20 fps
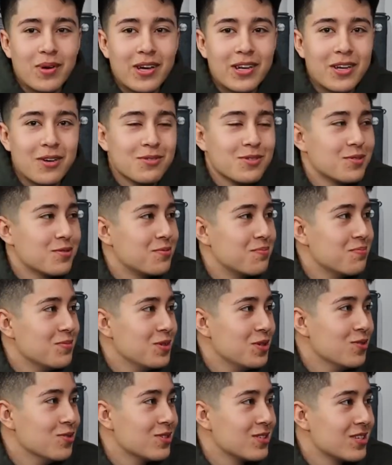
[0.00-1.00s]
mine, I was
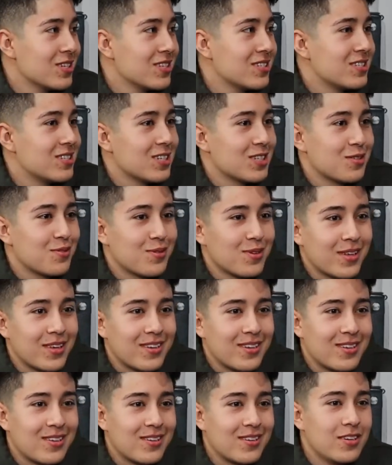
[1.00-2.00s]
using it just for
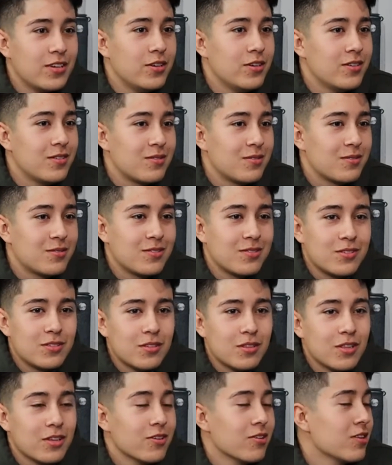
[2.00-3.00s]
like
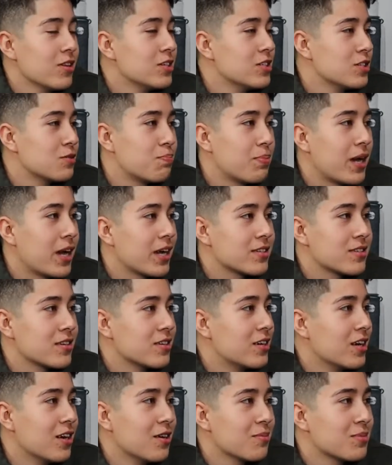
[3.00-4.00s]
literally just packs of
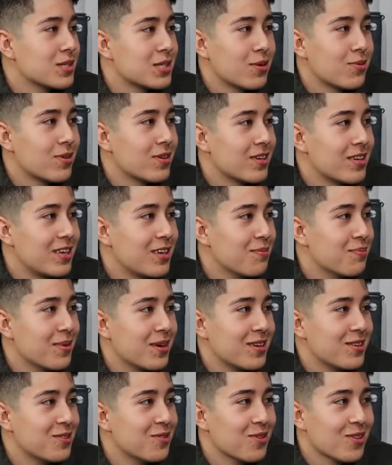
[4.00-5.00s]
gum because I want to keep
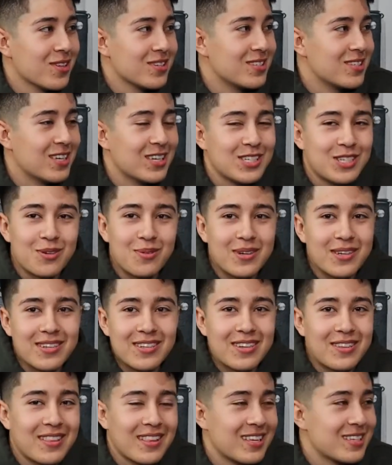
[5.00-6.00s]
my utilization rate
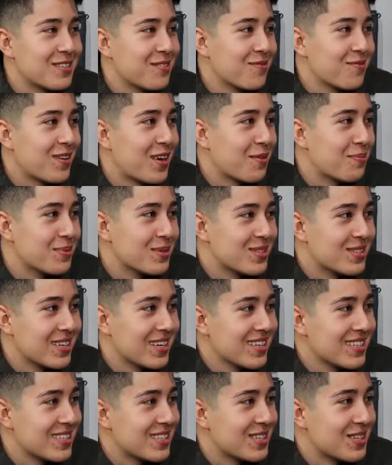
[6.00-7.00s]
less than
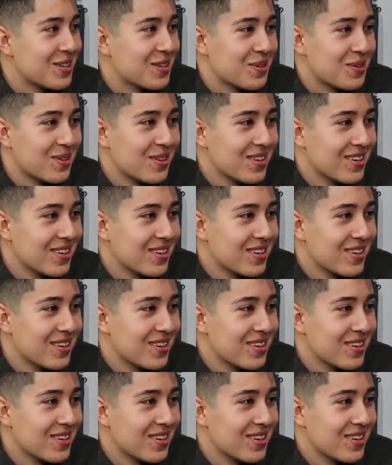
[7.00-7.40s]
5%. So